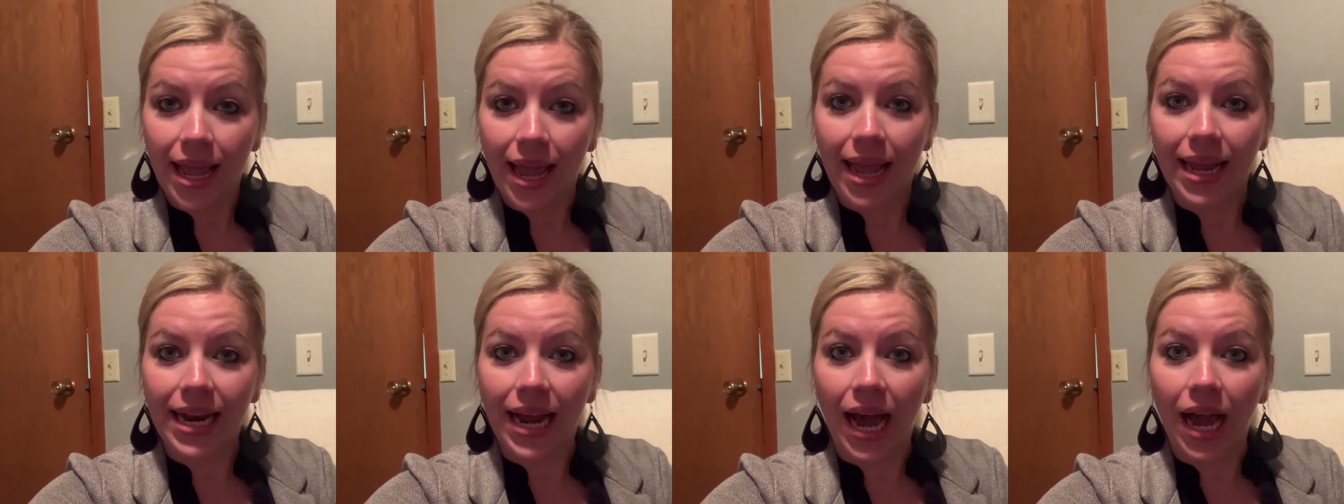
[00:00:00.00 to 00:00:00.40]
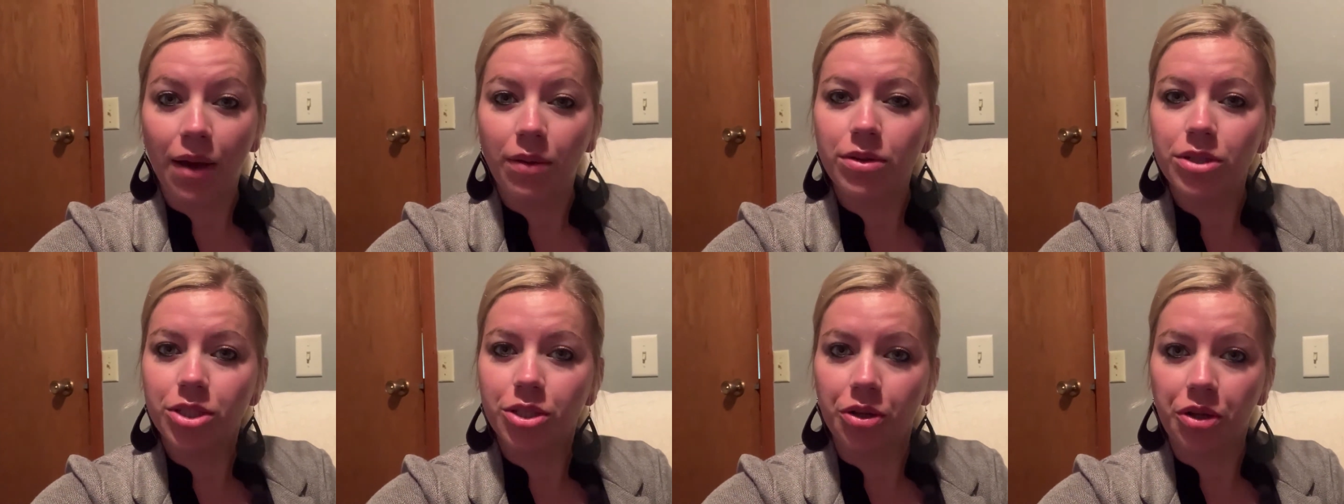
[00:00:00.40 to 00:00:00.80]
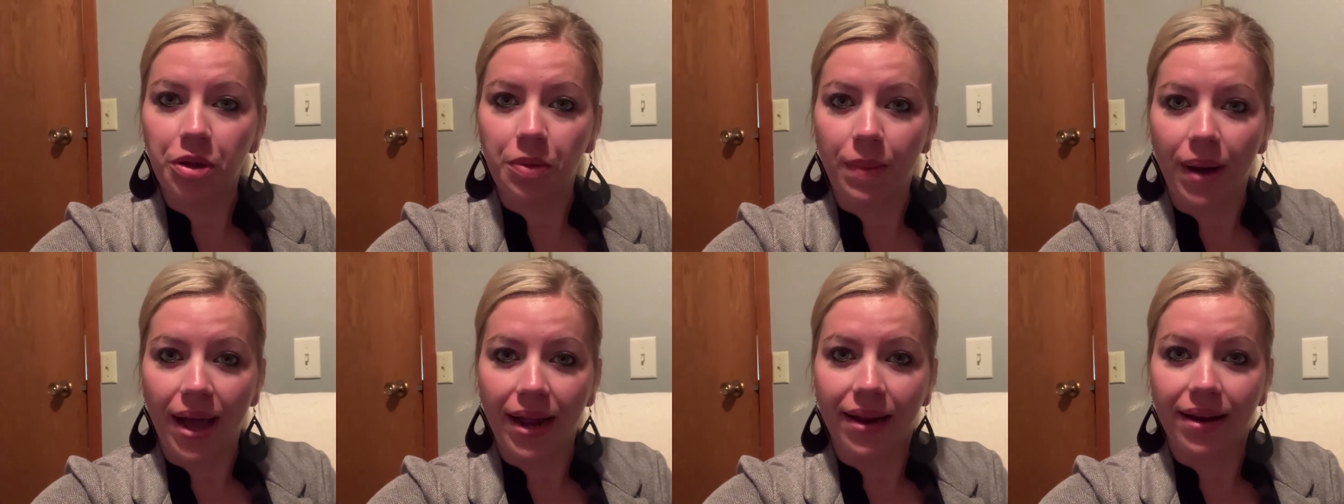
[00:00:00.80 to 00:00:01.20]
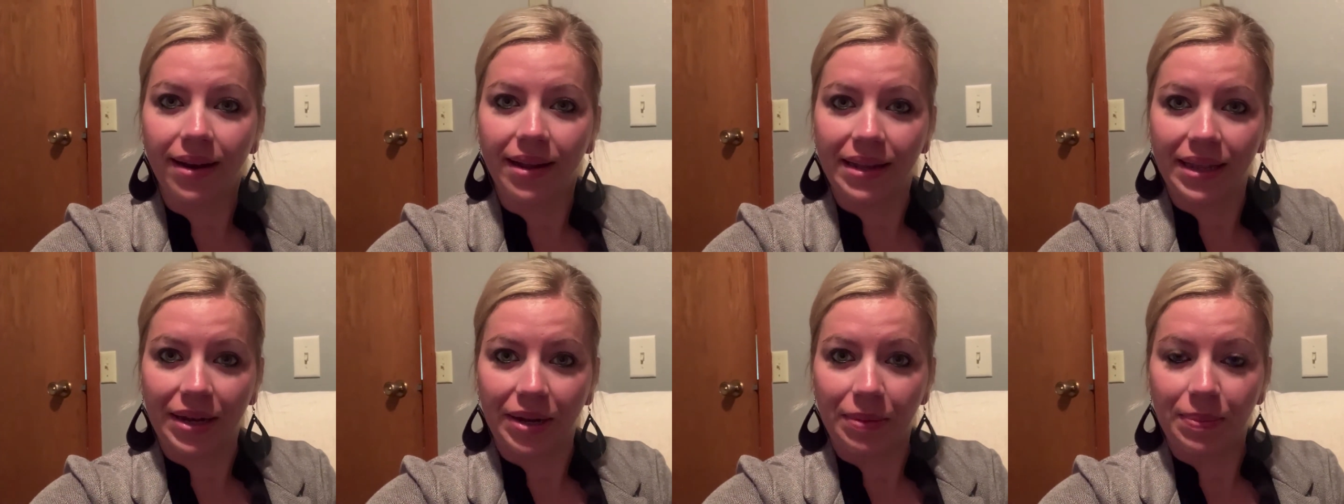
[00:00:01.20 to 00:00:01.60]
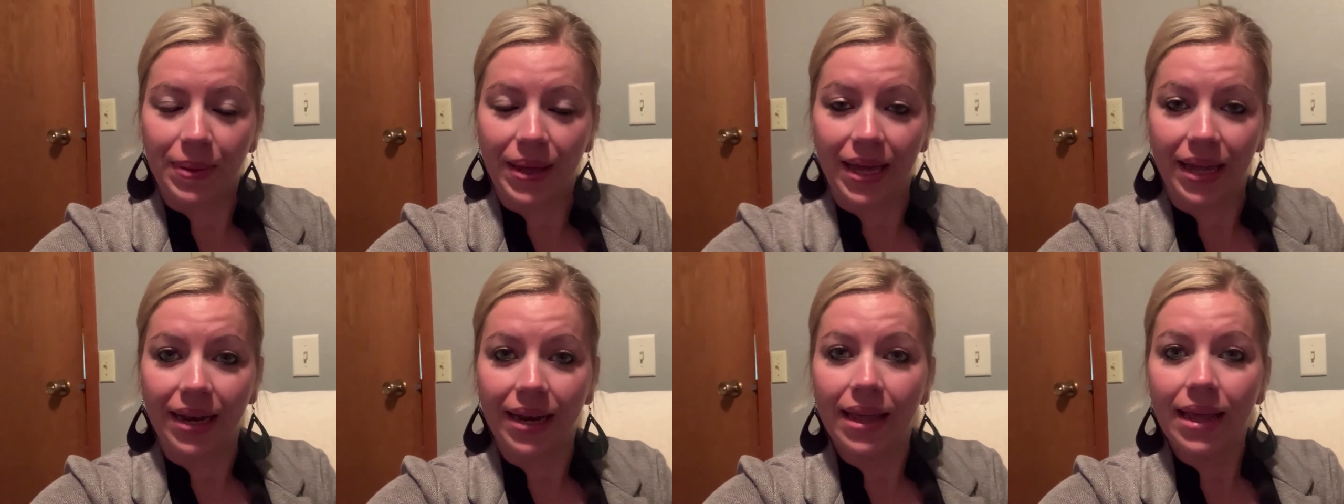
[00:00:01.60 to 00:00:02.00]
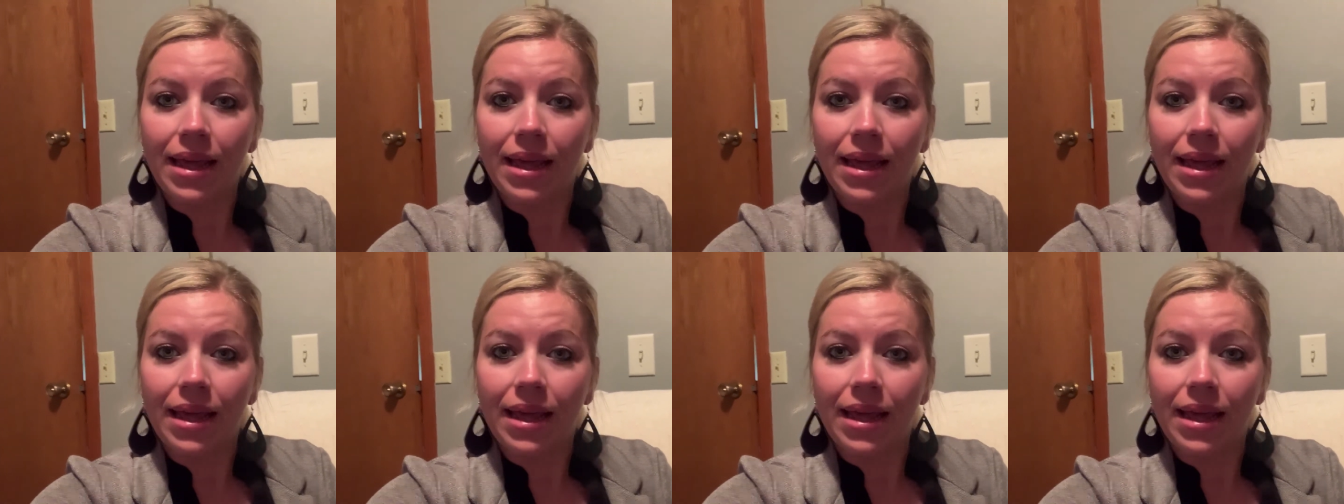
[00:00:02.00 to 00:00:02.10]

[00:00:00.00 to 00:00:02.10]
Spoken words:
And I will show you mine in a little bit.